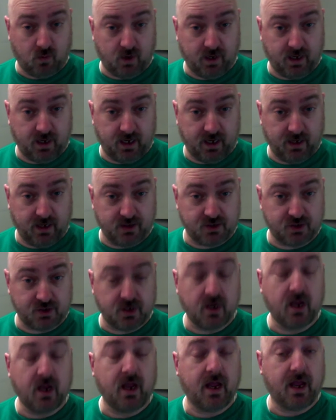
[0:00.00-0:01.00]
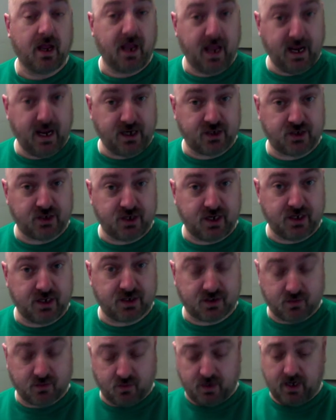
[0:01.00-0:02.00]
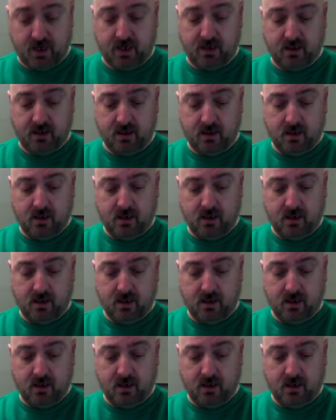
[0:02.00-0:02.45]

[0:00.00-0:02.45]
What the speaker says: inch HD screen.